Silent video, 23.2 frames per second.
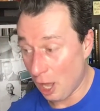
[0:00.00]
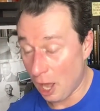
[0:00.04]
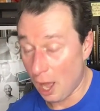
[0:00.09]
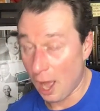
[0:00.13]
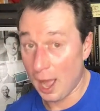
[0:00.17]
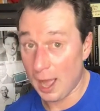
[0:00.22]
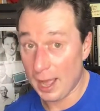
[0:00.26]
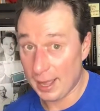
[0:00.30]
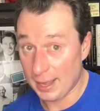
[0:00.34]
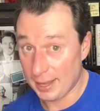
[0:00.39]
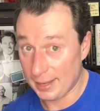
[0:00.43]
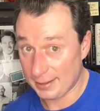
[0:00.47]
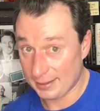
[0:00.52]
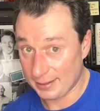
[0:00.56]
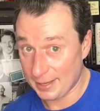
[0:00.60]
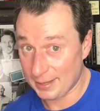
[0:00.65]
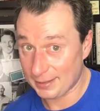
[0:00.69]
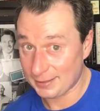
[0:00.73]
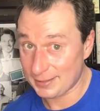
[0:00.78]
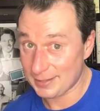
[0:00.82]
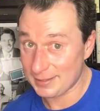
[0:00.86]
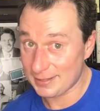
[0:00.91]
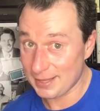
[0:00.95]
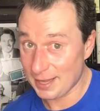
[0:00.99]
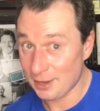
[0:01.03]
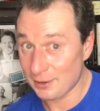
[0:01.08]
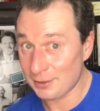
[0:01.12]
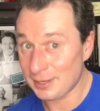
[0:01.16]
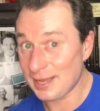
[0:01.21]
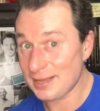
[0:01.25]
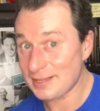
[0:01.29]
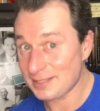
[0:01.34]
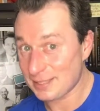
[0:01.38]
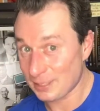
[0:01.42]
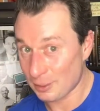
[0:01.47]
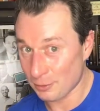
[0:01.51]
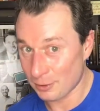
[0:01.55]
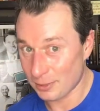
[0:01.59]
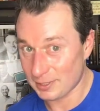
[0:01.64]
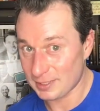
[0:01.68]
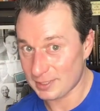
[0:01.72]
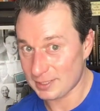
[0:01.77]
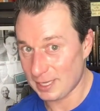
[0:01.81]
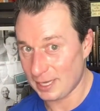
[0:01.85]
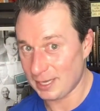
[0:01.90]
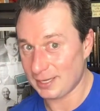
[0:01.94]
I kicked it down as they were
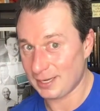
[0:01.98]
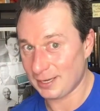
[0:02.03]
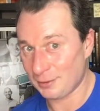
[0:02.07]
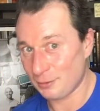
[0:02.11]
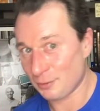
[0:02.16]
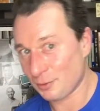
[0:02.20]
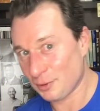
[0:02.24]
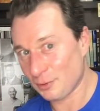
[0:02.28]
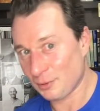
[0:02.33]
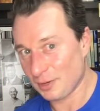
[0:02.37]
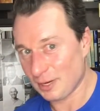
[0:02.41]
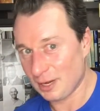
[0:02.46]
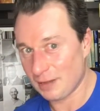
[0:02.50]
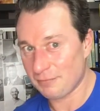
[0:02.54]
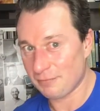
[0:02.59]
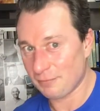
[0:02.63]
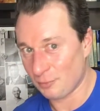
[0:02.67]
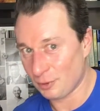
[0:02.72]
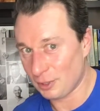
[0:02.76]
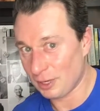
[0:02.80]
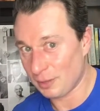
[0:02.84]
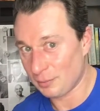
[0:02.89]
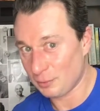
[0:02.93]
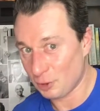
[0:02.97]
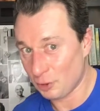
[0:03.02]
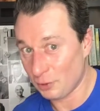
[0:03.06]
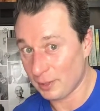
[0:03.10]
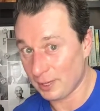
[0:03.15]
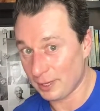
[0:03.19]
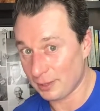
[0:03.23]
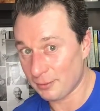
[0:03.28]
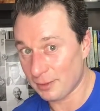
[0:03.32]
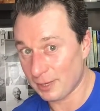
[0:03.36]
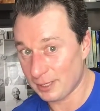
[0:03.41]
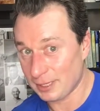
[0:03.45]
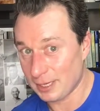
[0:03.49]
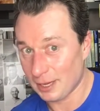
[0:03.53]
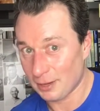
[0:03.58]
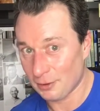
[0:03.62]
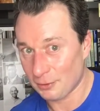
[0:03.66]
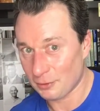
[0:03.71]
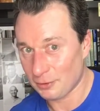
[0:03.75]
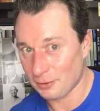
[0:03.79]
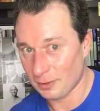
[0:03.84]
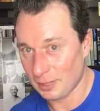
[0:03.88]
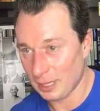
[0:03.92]
excited with what I'm doing right
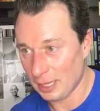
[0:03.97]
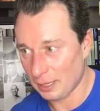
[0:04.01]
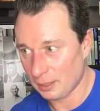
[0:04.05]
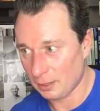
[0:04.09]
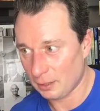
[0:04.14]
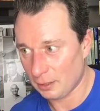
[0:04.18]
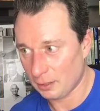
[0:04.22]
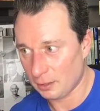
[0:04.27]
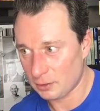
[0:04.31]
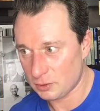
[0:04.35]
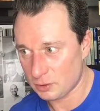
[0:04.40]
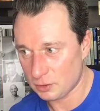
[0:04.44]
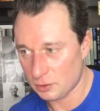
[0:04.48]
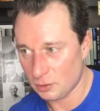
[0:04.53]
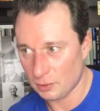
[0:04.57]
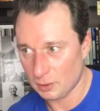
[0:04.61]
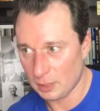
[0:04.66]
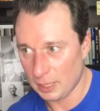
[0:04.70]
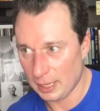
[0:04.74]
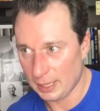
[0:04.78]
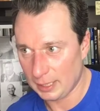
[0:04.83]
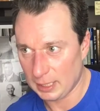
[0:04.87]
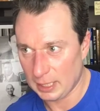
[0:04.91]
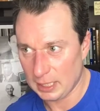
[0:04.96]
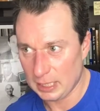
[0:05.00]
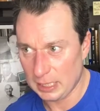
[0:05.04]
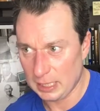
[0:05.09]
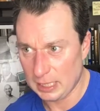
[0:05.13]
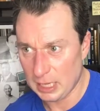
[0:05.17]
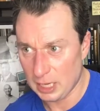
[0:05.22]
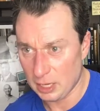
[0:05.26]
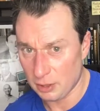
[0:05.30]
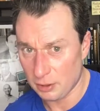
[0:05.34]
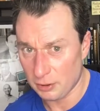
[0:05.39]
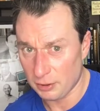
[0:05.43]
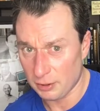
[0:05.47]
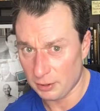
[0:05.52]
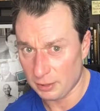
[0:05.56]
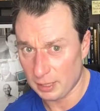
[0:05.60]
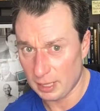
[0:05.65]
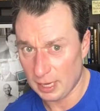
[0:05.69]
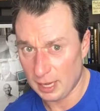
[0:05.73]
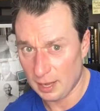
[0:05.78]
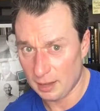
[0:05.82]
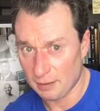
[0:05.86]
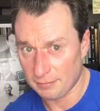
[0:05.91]
now. They're like, so like in a year, you're going
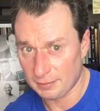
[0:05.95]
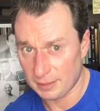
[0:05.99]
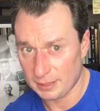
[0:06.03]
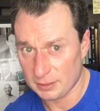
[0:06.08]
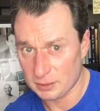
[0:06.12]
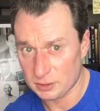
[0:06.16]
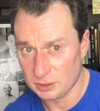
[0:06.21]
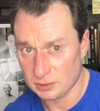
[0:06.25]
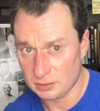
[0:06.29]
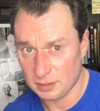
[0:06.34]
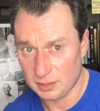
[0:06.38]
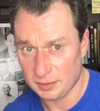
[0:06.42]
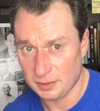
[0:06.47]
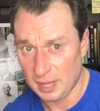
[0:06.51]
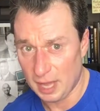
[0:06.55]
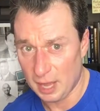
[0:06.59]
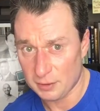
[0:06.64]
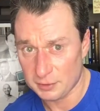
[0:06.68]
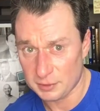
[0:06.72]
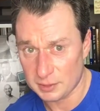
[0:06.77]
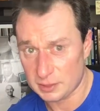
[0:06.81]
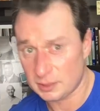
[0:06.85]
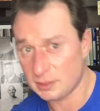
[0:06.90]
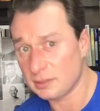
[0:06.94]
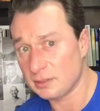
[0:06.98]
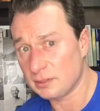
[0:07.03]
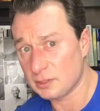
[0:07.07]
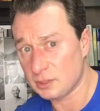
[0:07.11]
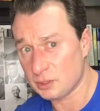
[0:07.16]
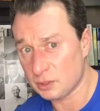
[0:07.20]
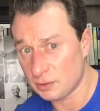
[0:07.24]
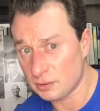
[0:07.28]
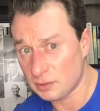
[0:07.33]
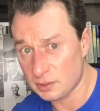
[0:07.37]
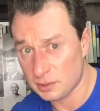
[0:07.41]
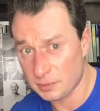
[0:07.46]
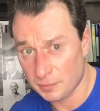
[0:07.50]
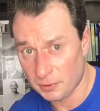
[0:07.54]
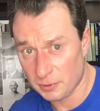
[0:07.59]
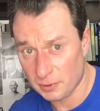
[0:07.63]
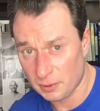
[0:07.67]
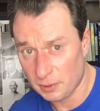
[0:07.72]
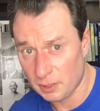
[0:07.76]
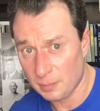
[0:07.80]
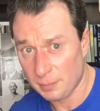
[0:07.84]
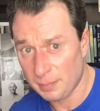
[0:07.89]
to have like 1,000 students
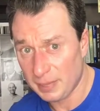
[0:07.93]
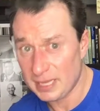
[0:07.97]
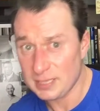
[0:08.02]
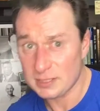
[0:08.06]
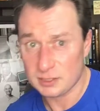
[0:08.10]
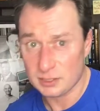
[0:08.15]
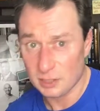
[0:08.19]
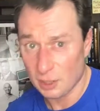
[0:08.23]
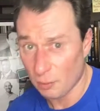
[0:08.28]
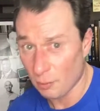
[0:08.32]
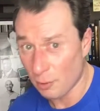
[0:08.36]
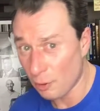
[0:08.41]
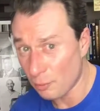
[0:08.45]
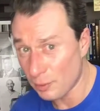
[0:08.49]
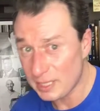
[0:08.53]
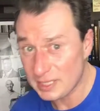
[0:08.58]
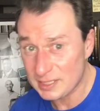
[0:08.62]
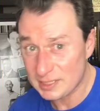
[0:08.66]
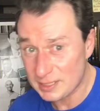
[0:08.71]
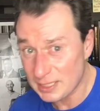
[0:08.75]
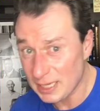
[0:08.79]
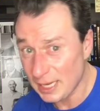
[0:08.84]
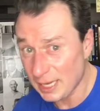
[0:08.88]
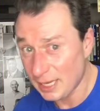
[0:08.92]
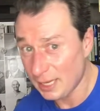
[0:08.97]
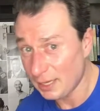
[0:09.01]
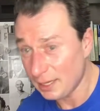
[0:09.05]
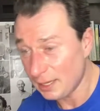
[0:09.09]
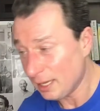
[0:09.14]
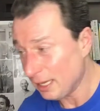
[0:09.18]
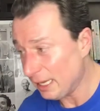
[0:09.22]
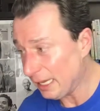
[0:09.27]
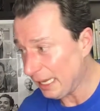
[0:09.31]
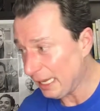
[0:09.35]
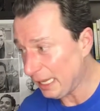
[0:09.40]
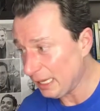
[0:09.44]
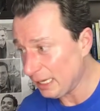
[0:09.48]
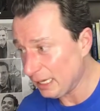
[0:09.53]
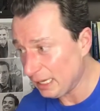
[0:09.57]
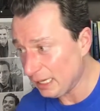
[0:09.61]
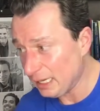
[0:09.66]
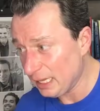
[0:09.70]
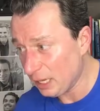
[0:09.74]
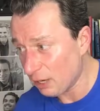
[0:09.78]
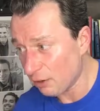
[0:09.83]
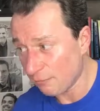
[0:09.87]
based on what we see, in a
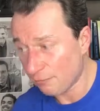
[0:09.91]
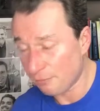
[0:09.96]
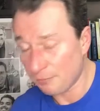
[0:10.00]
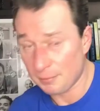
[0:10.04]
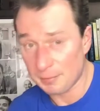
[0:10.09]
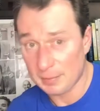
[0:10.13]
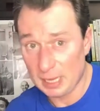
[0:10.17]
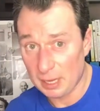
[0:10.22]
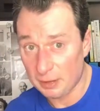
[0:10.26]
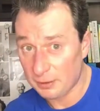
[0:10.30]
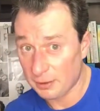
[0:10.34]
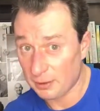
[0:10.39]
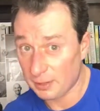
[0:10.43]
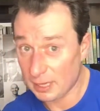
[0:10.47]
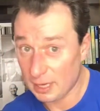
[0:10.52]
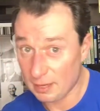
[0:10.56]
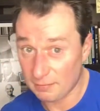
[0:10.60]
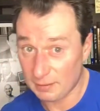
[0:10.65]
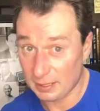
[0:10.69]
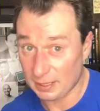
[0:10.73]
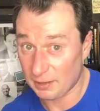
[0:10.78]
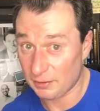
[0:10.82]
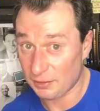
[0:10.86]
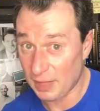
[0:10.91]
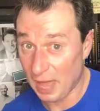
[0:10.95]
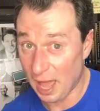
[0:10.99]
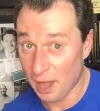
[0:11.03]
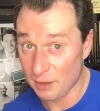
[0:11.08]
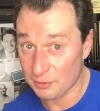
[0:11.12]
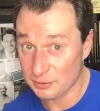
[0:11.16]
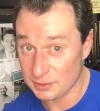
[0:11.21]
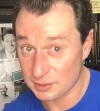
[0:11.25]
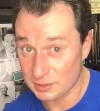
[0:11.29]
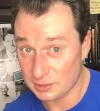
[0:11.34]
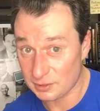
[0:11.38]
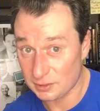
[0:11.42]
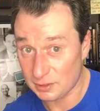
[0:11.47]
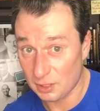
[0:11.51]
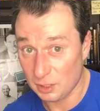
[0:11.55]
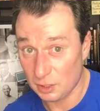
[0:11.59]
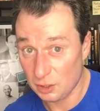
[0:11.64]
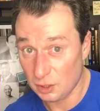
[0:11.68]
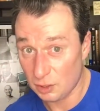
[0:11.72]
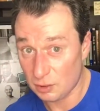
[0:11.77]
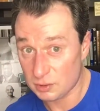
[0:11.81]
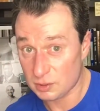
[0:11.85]
year from now, you're going to have like 1,000
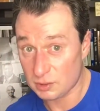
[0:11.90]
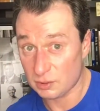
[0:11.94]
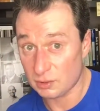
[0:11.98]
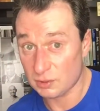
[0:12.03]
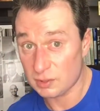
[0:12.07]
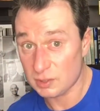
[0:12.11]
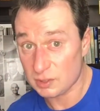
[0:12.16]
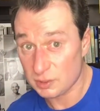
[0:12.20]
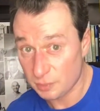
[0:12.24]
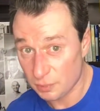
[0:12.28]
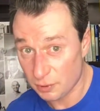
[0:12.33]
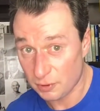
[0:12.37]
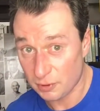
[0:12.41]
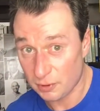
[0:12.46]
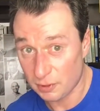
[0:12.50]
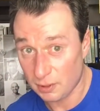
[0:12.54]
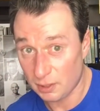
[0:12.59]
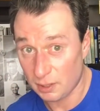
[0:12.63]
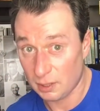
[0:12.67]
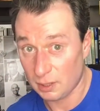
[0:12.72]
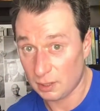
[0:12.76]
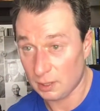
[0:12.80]
new students per